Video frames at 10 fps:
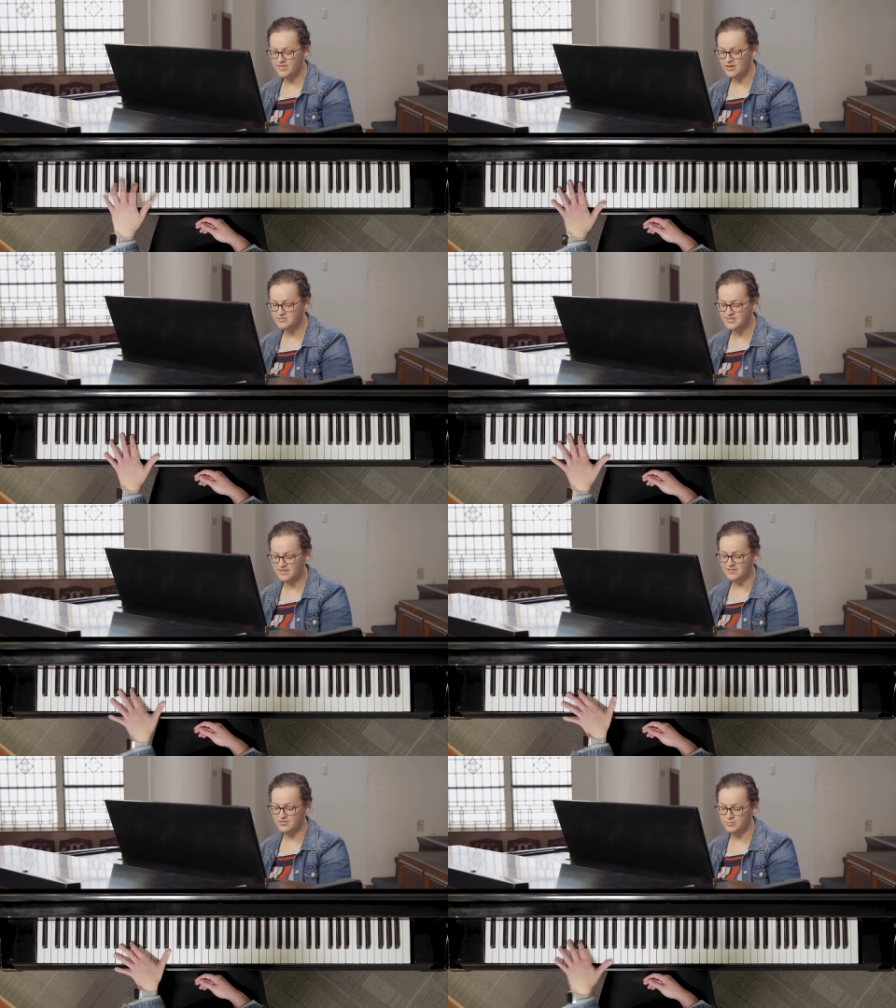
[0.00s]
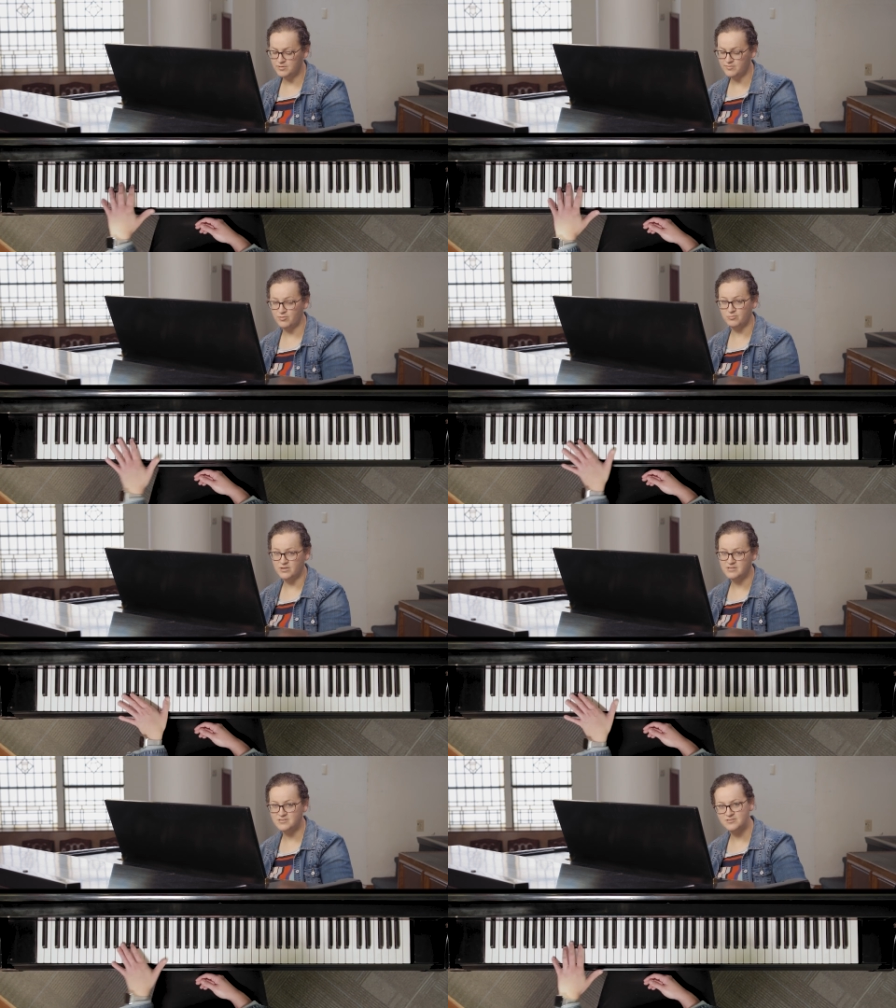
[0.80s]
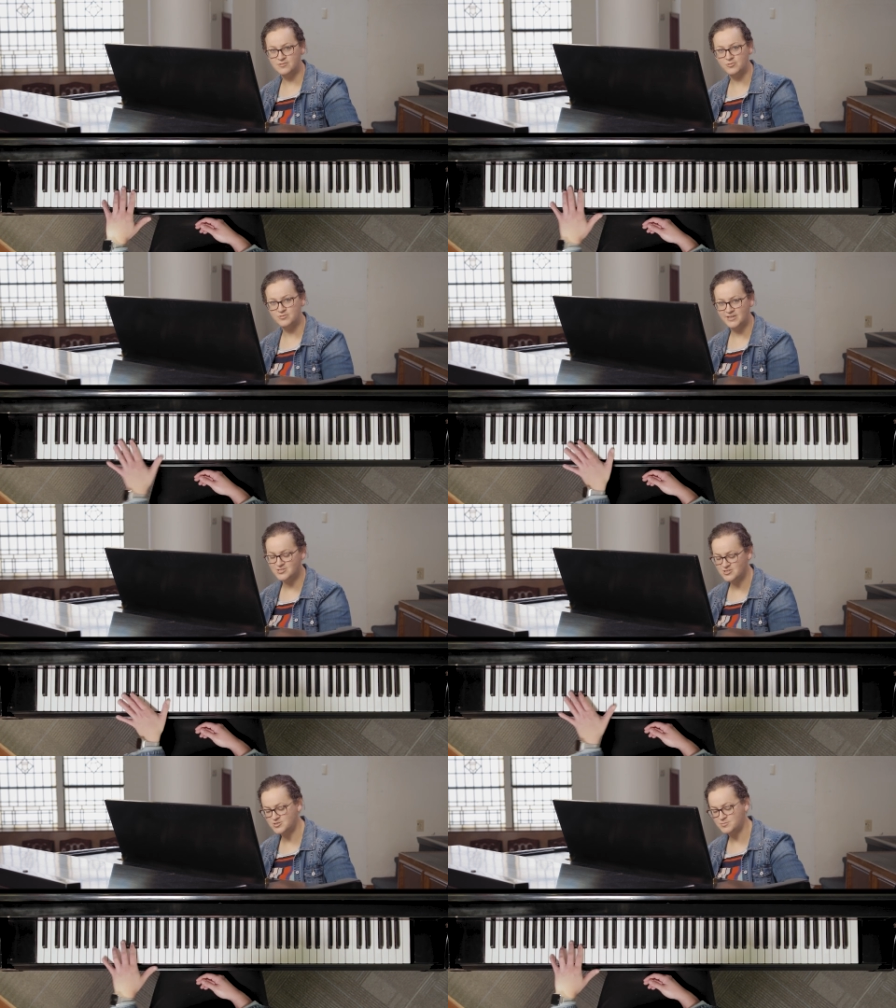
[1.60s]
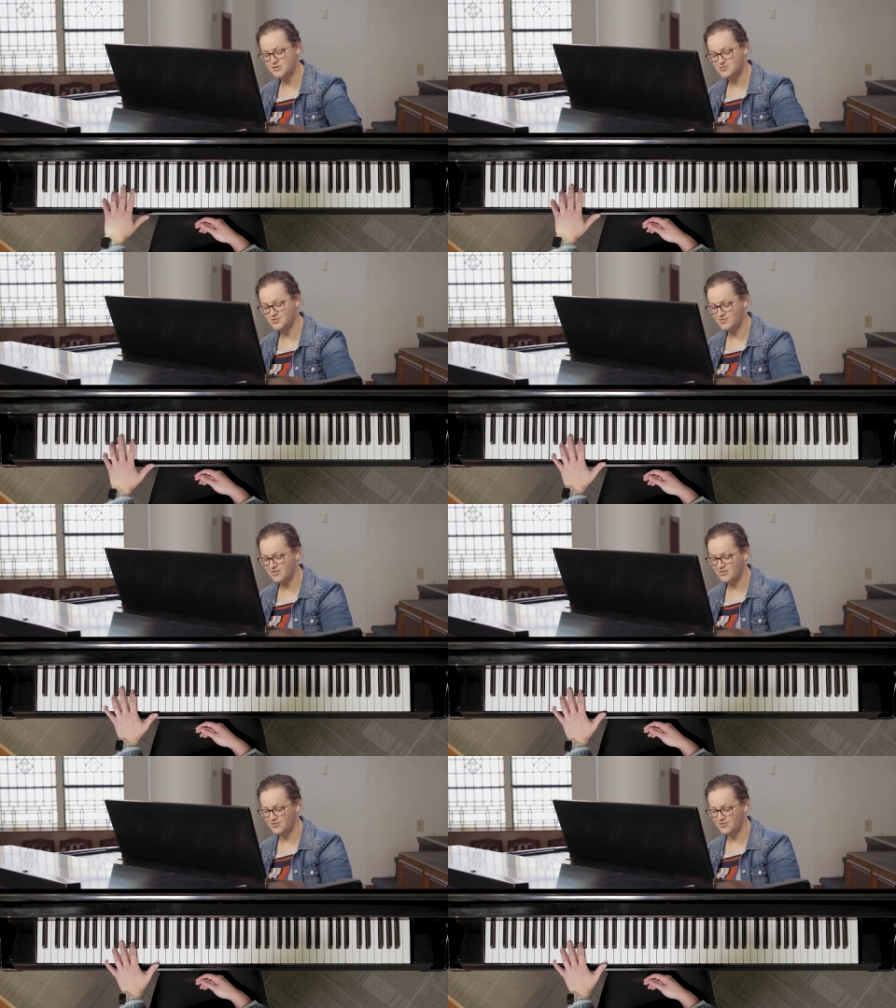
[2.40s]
That'll take a little bit of a wrist rotation, to make sure that